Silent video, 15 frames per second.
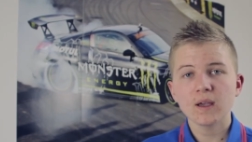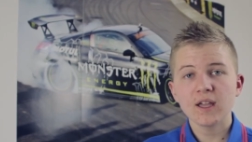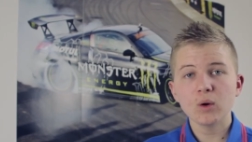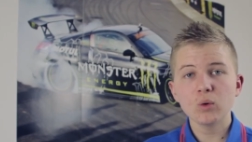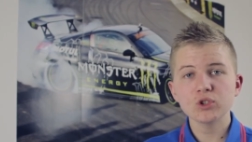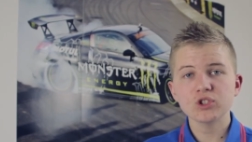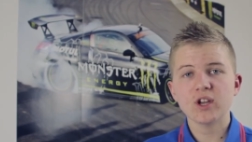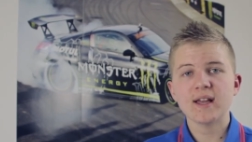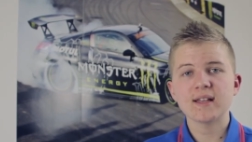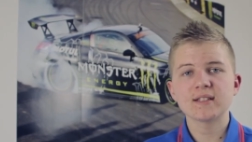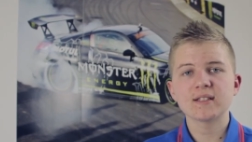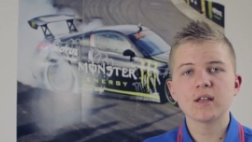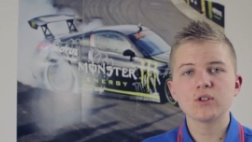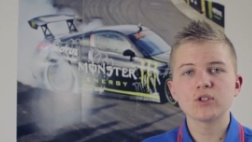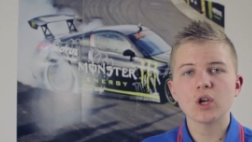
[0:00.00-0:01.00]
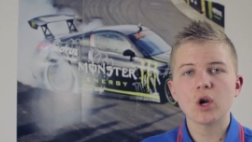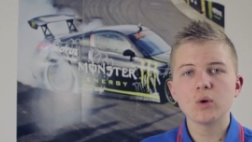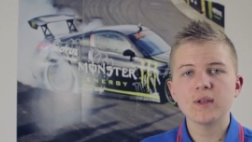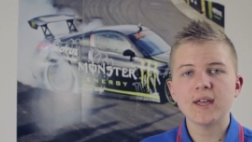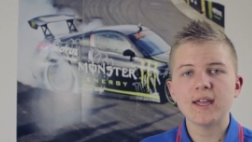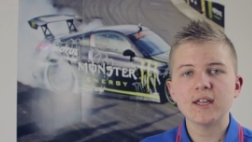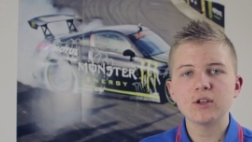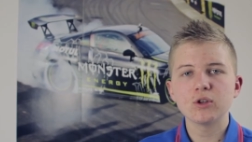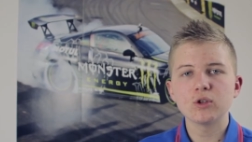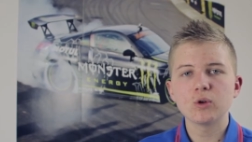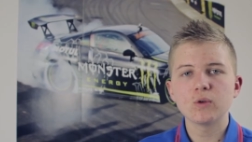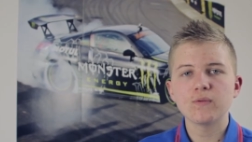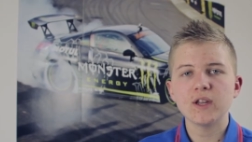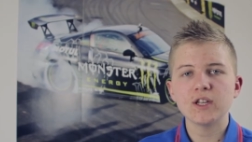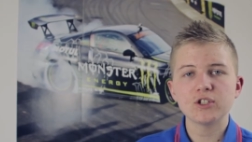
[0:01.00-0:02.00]
It also has those OK
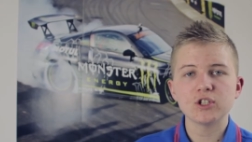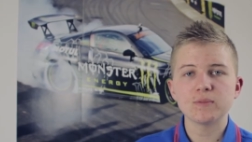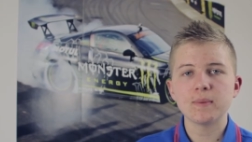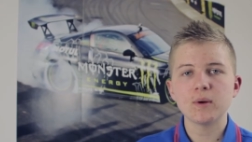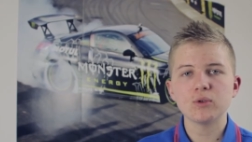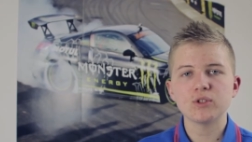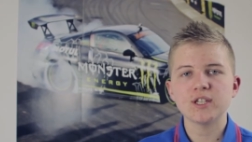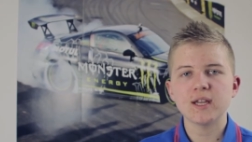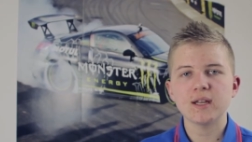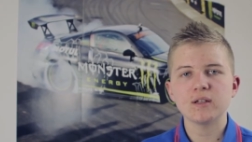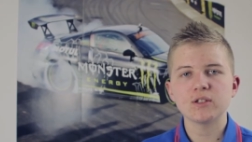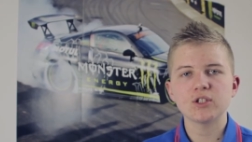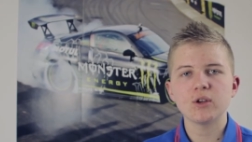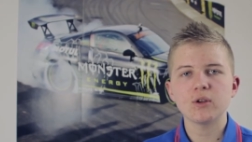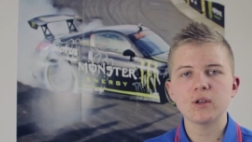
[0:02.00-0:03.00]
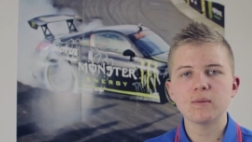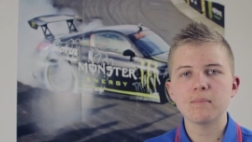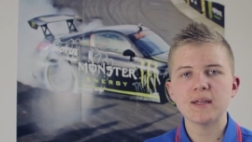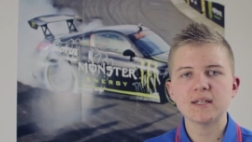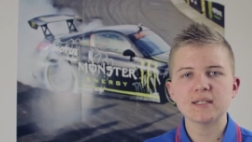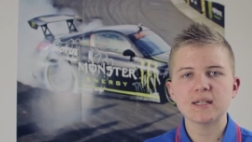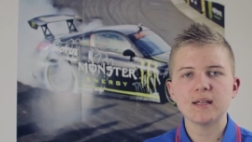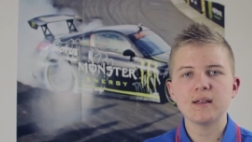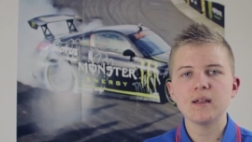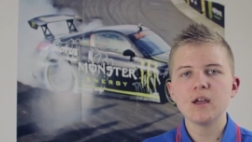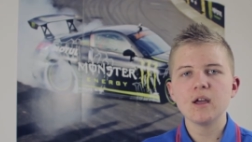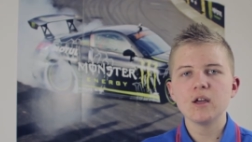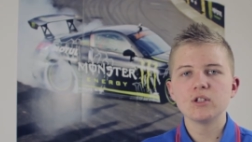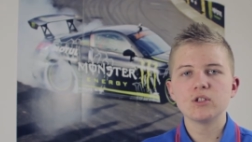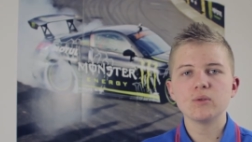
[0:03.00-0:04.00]
Google features built in, so you can basically
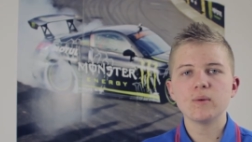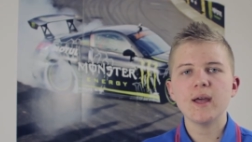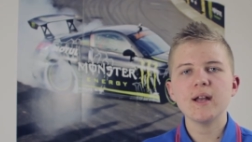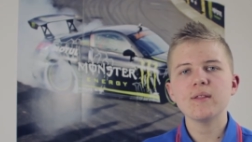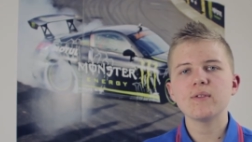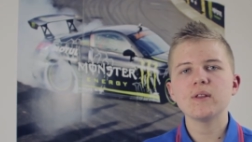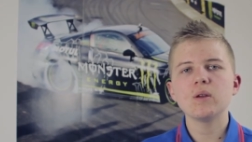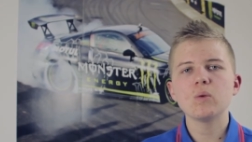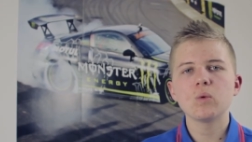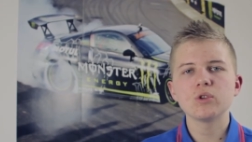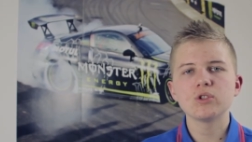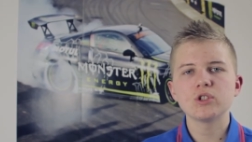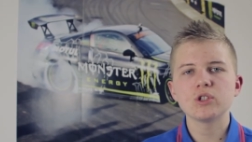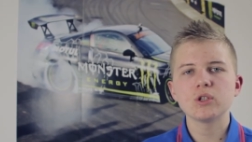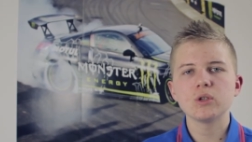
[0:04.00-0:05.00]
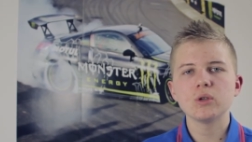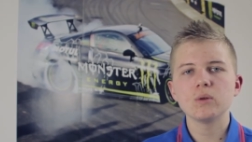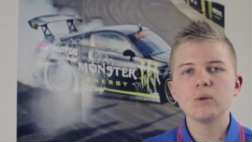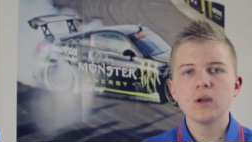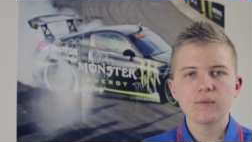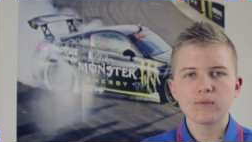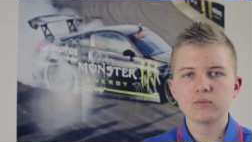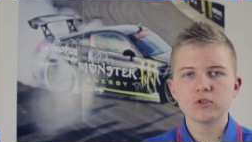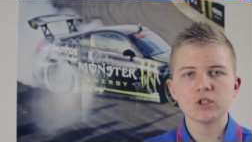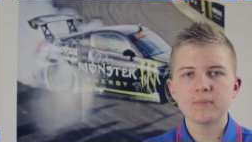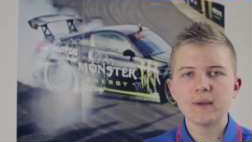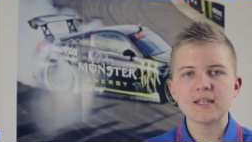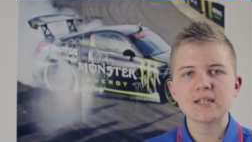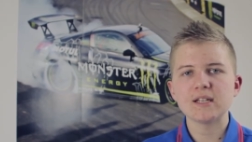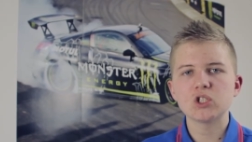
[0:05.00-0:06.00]
do anything you want to from just
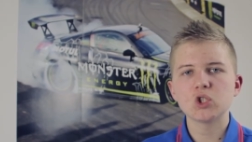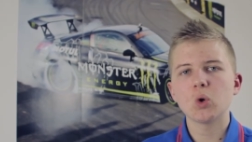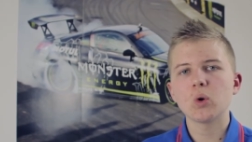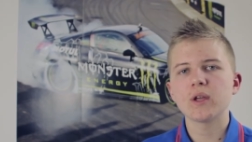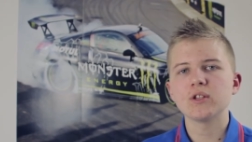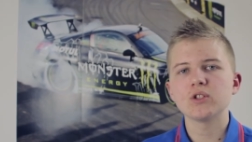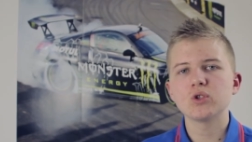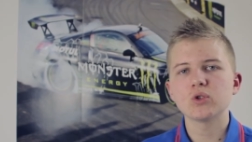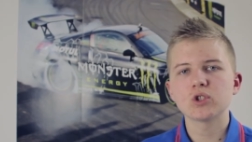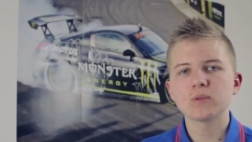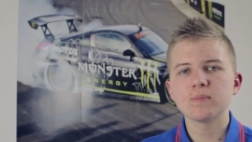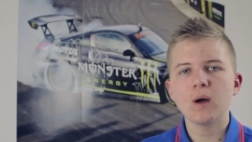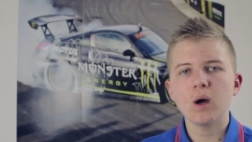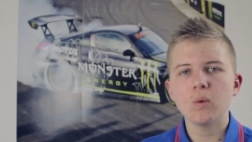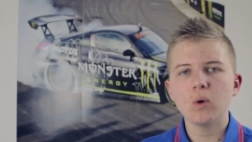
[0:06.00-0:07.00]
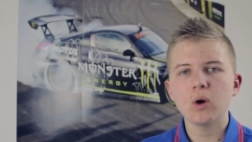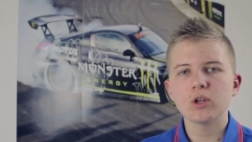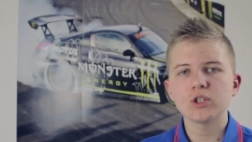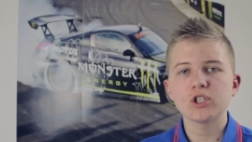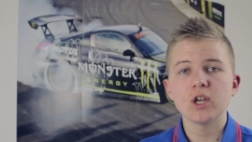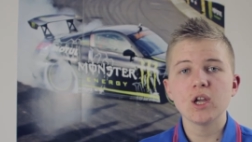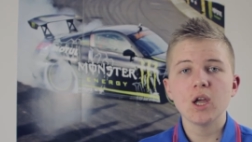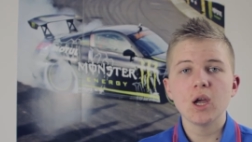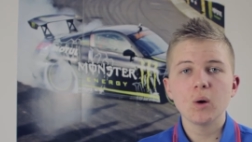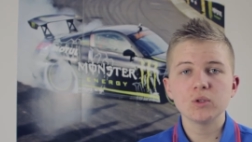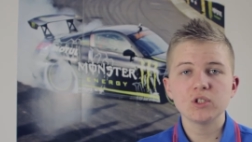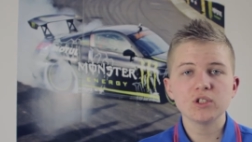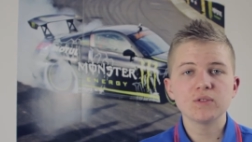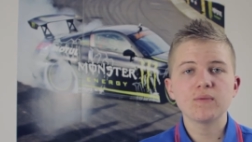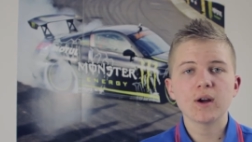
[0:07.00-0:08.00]
basically talking to your smartwatch,
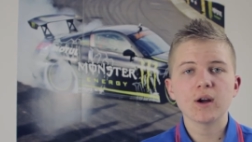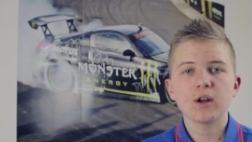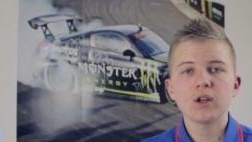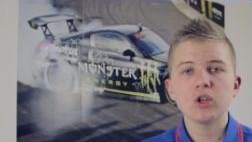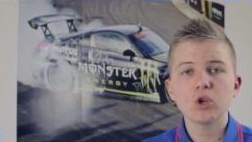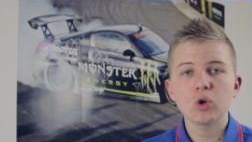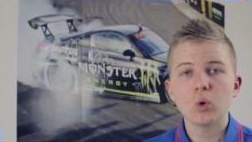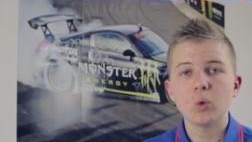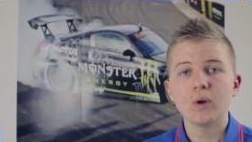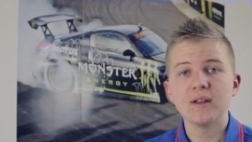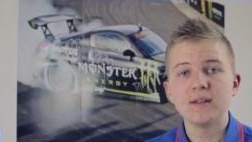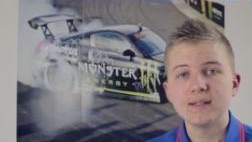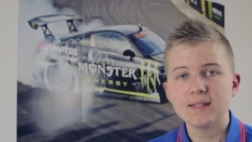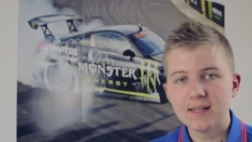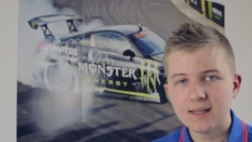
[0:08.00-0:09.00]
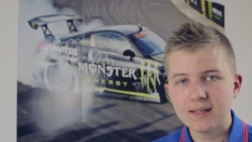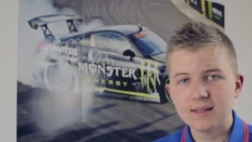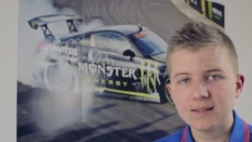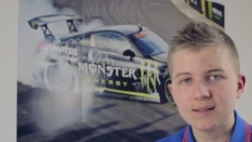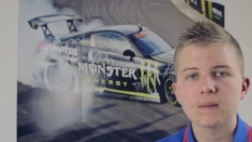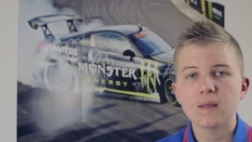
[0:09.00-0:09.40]
which is very cool indeed.